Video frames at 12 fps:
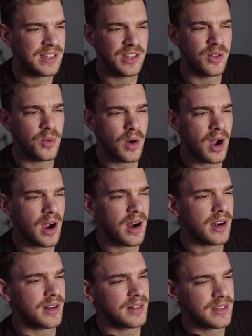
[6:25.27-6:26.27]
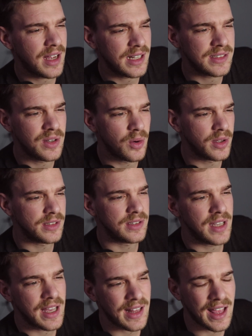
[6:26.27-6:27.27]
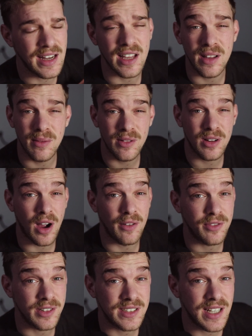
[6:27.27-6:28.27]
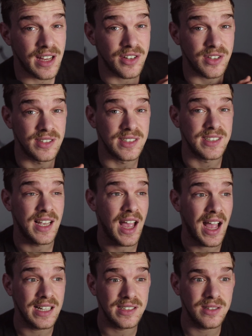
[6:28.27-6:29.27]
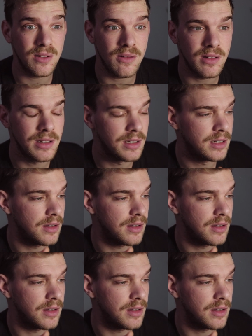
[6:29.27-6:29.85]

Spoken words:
you are not going to get any confrontations at all,